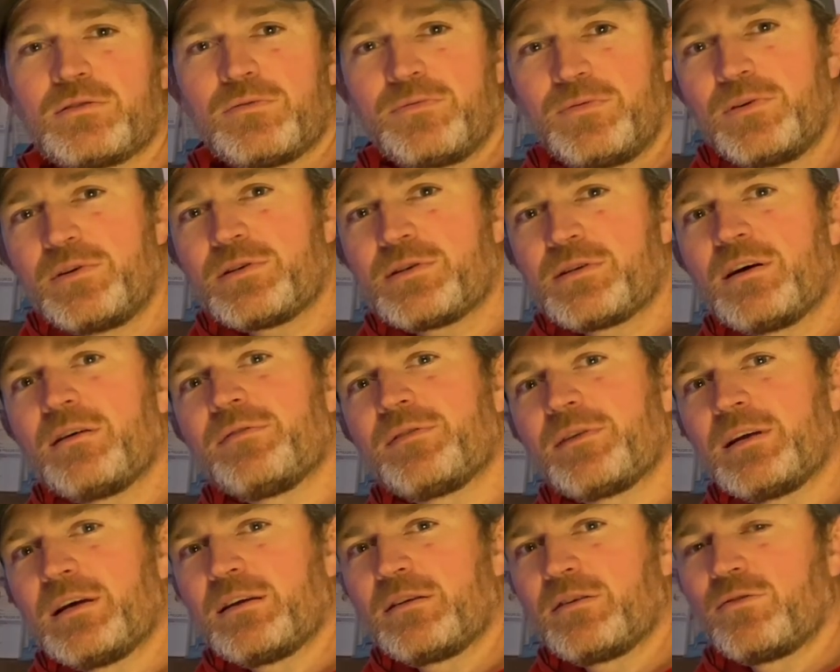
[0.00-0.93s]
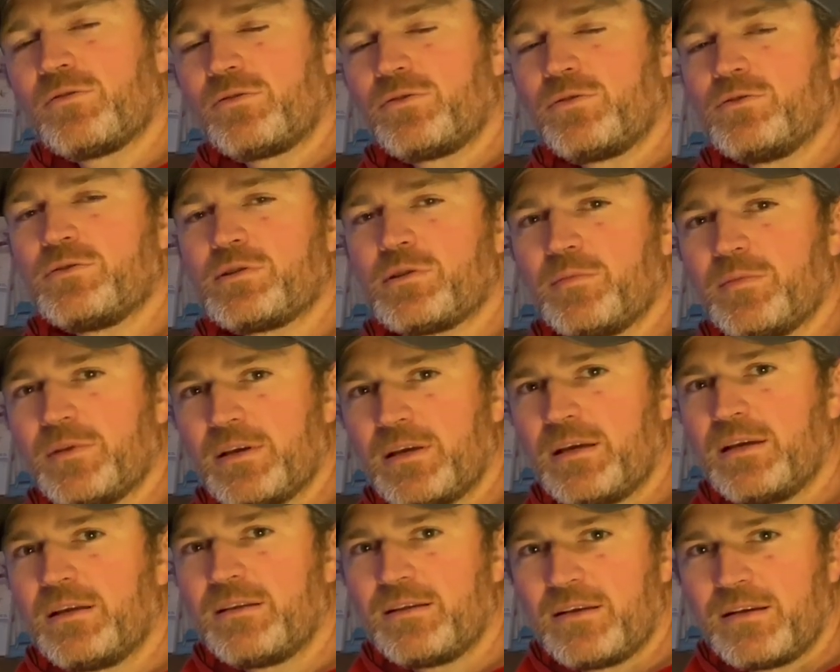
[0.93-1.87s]
first off, I'd like to go through some of the
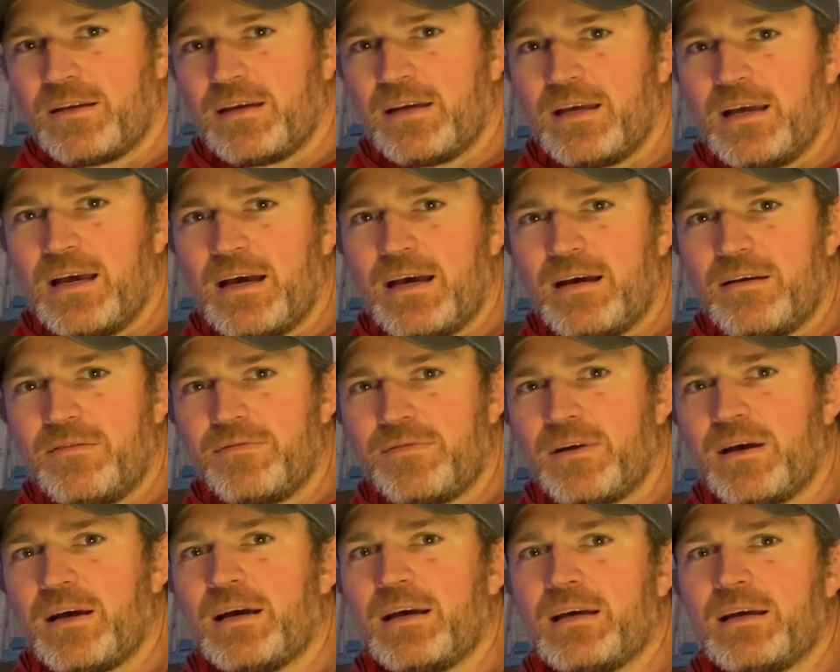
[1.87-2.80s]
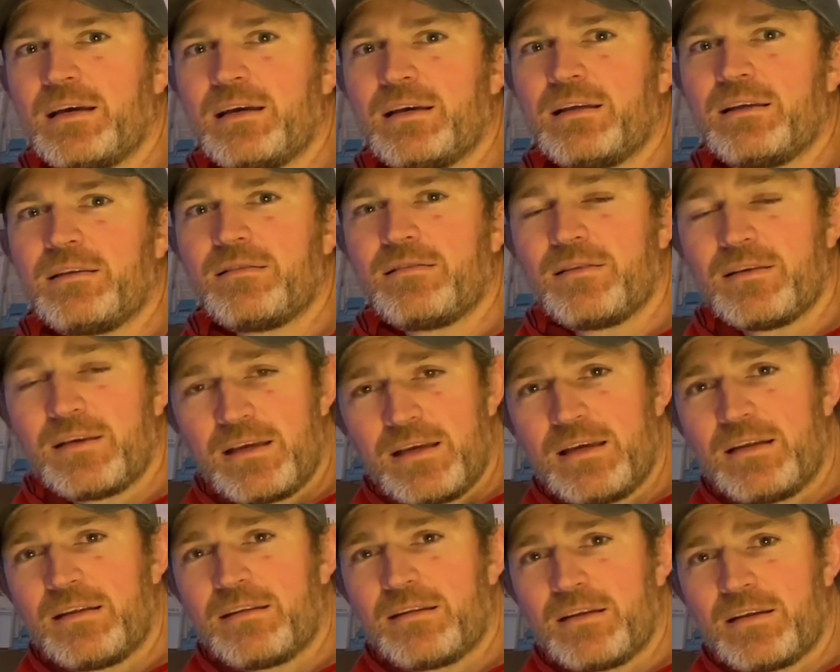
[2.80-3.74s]
kit that I have and the
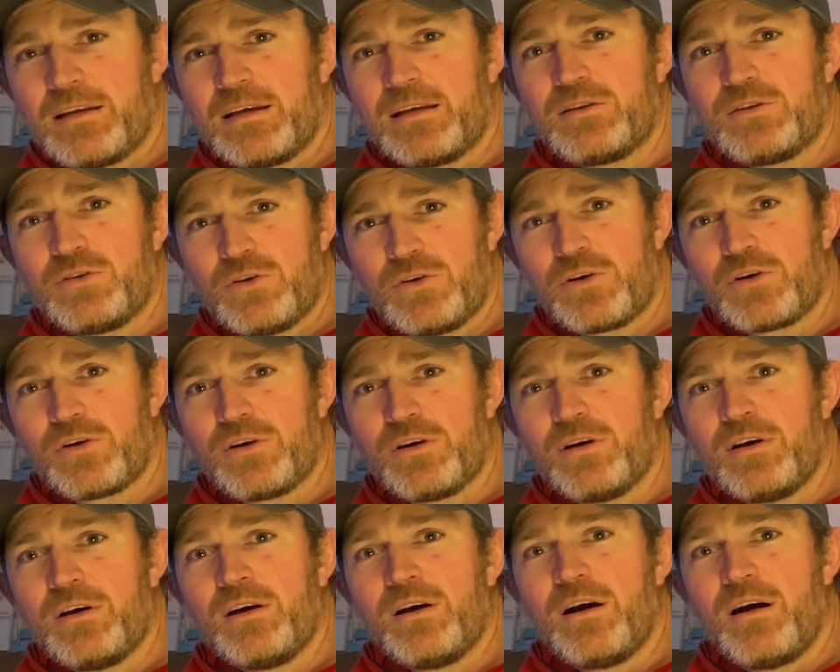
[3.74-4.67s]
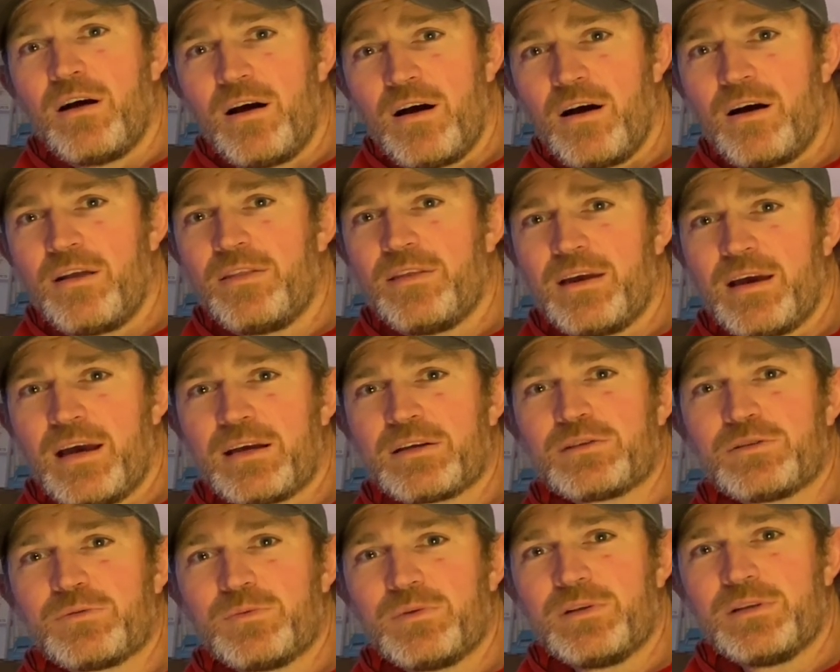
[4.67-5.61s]
kit that I took on the
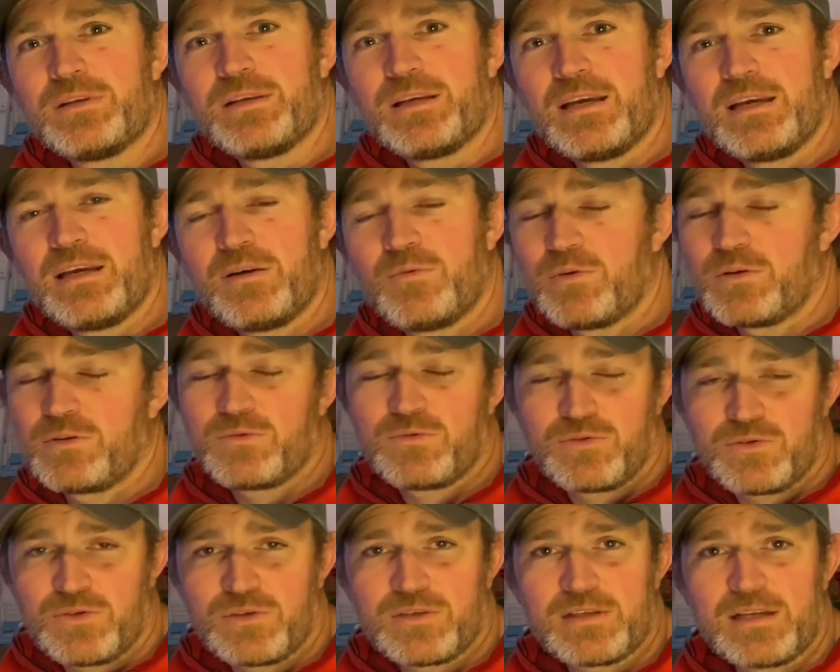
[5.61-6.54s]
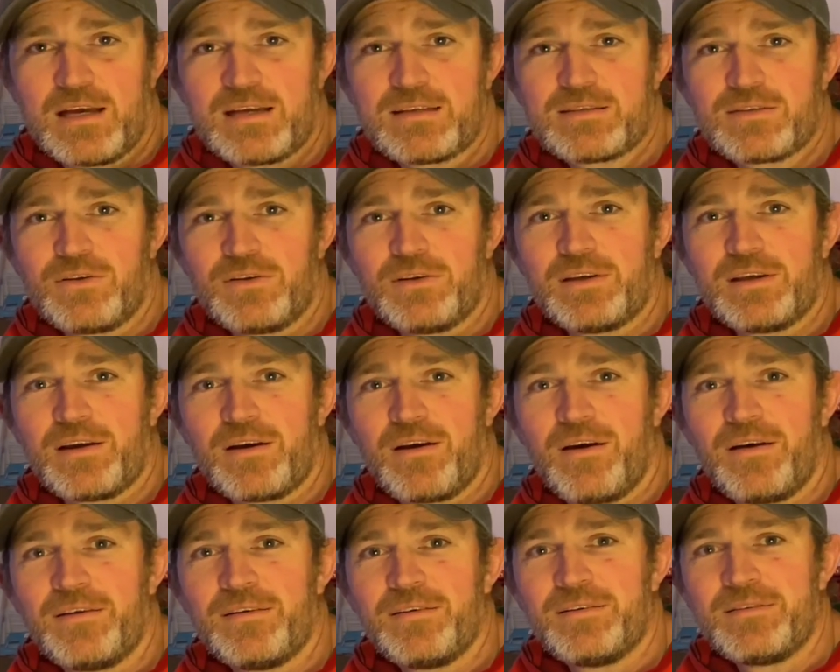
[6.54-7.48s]
actual day, which was just last Sunday gone.